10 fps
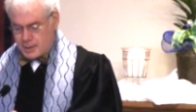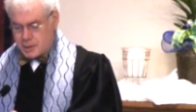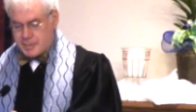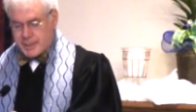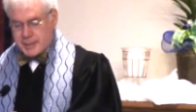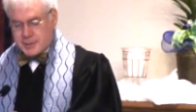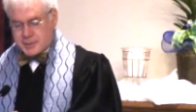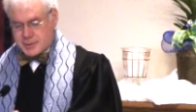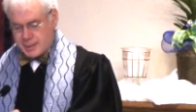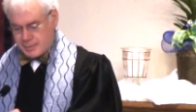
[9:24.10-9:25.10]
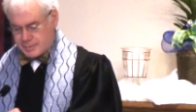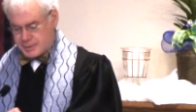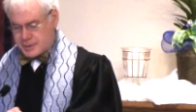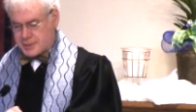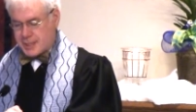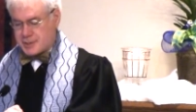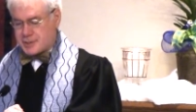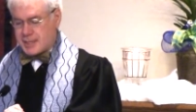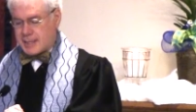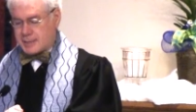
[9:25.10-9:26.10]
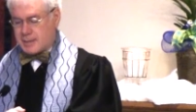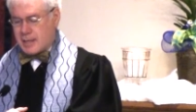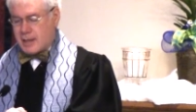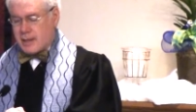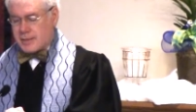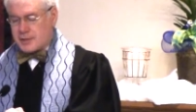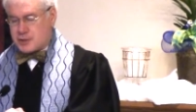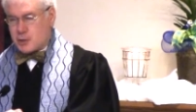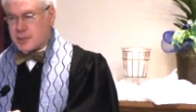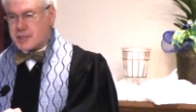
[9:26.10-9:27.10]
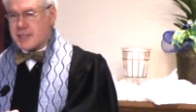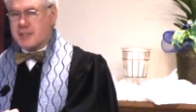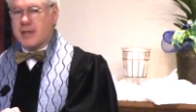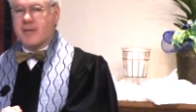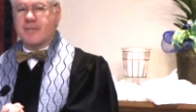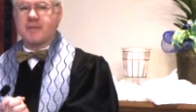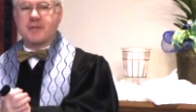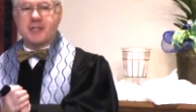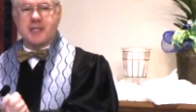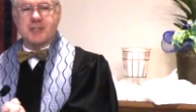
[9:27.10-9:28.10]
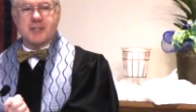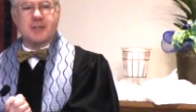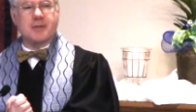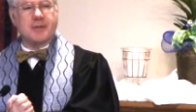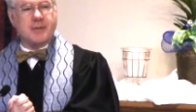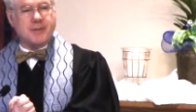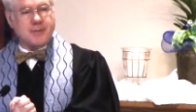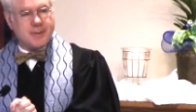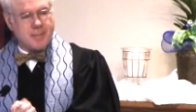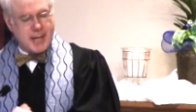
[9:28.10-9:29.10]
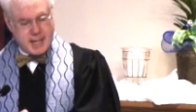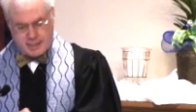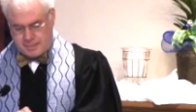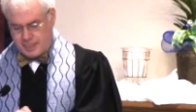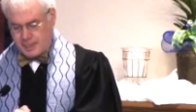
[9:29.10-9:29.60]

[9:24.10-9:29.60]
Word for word: You begin to, se to sense that the Jewishness of Jesus the man